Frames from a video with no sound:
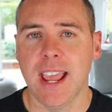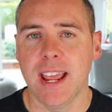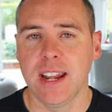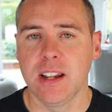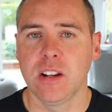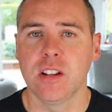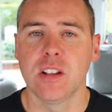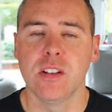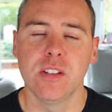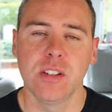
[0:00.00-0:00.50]

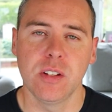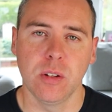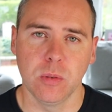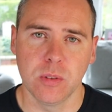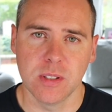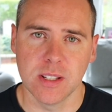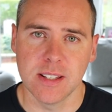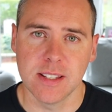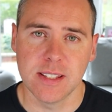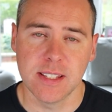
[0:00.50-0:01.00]
and
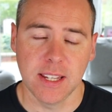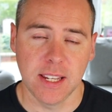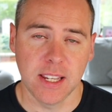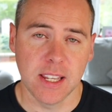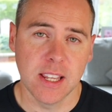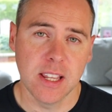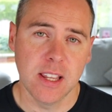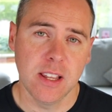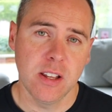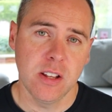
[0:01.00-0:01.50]
consultancy.
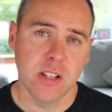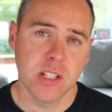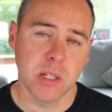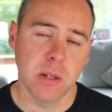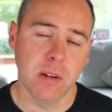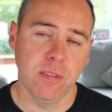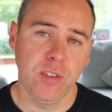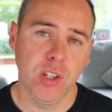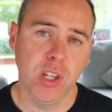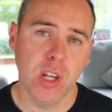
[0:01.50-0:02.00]
So
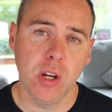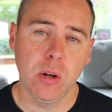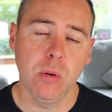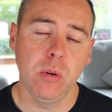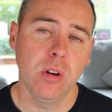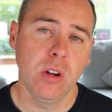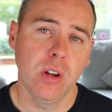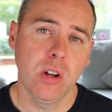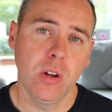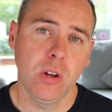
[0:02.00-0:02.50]
if
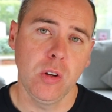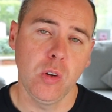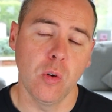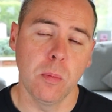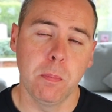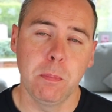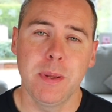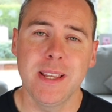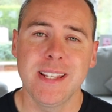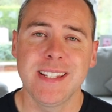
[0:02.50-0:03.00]
you,
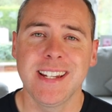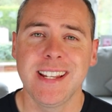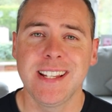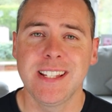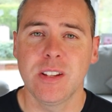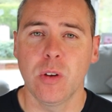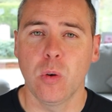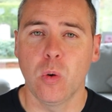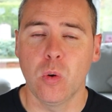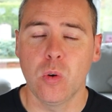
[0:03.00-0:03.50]
your
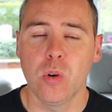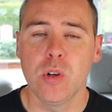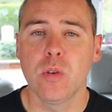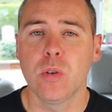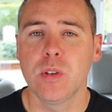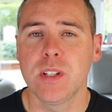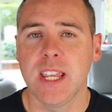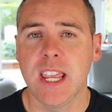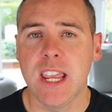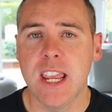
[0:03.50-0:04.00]
business, or your
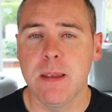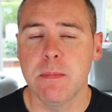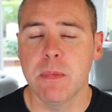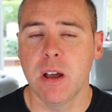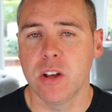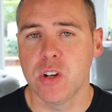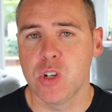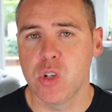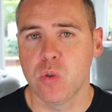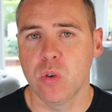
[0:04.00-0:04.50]
team
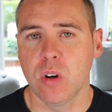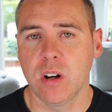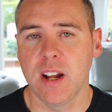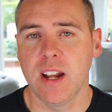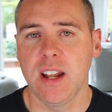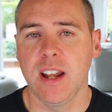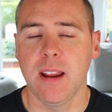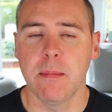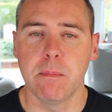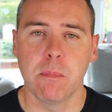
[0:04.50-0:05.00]
are
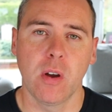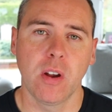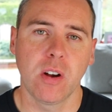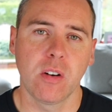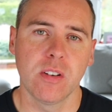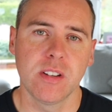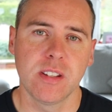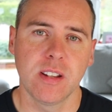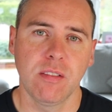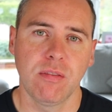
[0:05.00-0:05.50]
struggling in
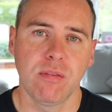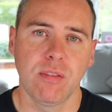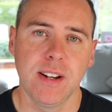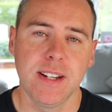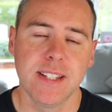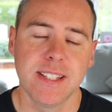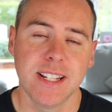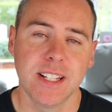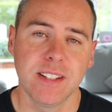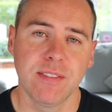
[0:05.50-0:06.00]
Microsoft three
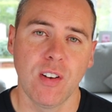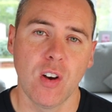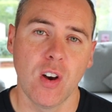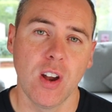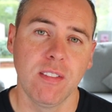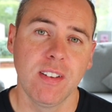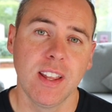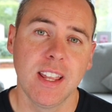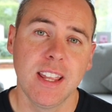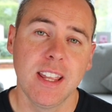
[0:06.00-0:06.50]

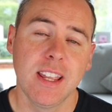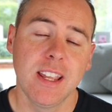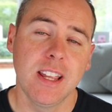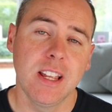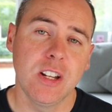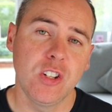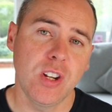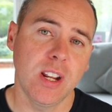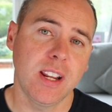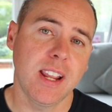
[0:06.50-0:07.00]
sixty-five,
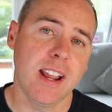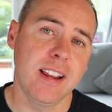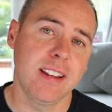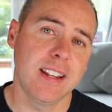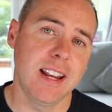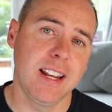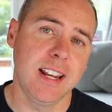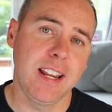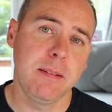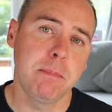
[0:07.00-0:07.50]
check out
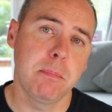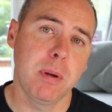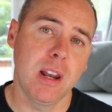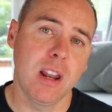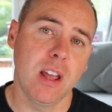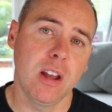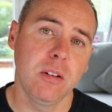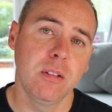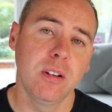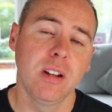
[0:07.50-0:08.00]
the link
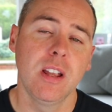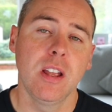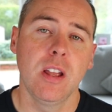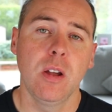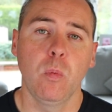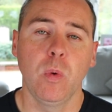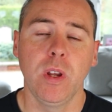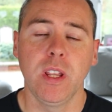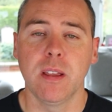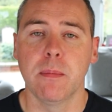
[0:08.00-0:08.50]
below
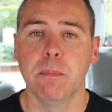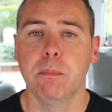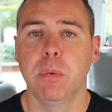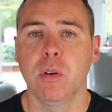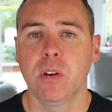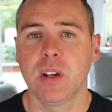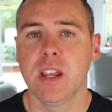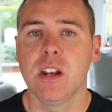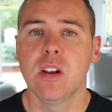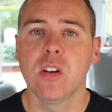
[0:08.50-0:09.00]
where you can
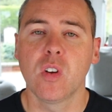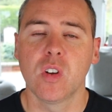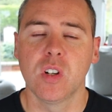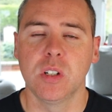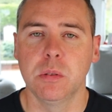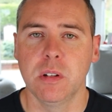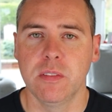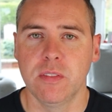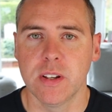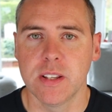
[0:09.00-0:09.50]
book in a
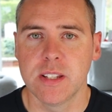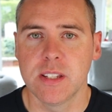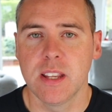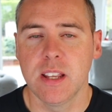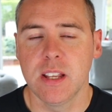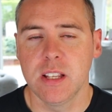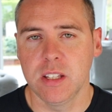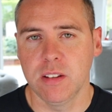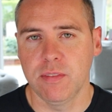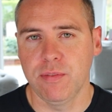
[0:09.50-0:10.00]
call with us
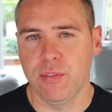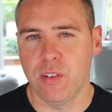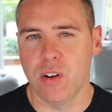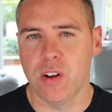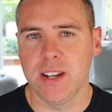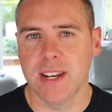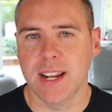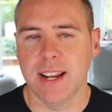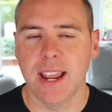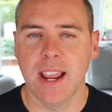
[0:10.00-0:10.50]
to
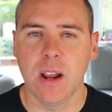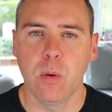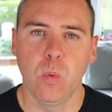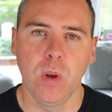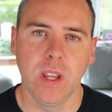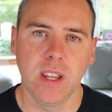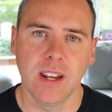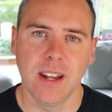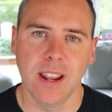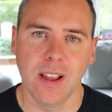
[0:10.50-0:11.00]
find out how
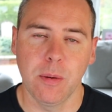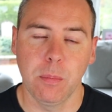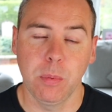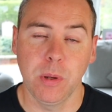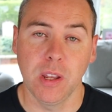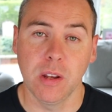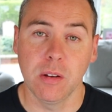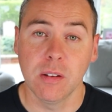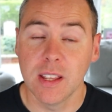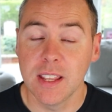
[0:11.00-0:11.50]
we can help
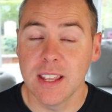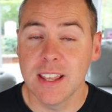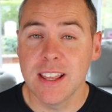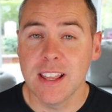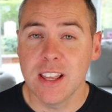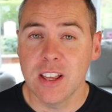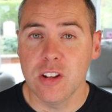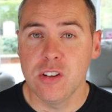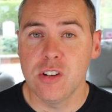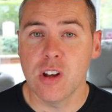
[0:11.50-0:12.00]
you.
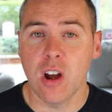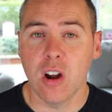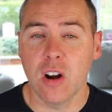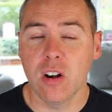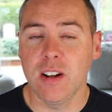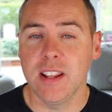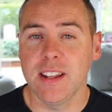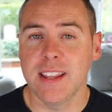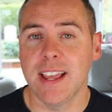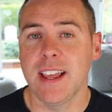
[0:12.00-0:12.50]
Not
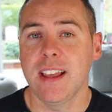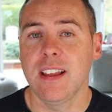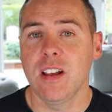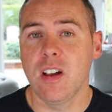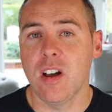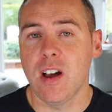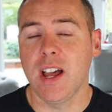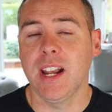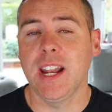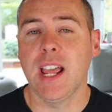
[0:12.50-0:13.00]
only that,
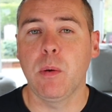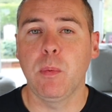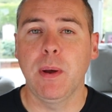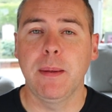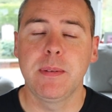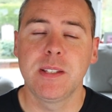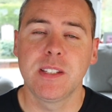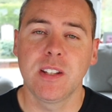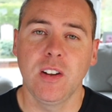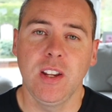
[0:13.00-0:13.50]
on our
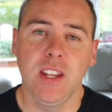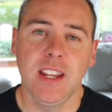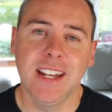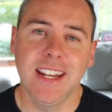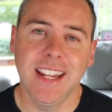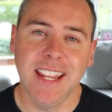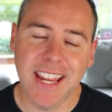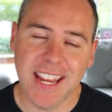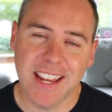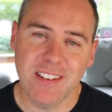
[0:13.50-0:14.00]
website, you
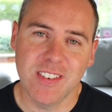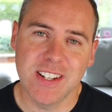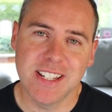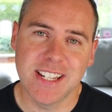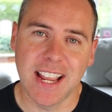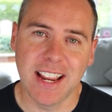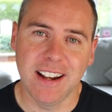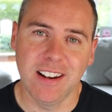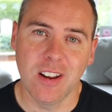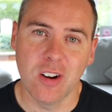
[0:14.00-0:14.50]
can even
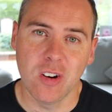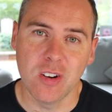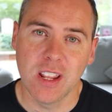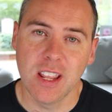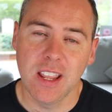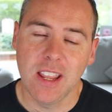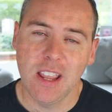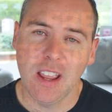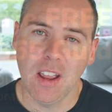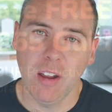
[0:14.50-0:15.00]
download
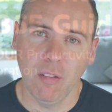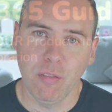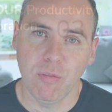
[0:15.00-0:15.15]
a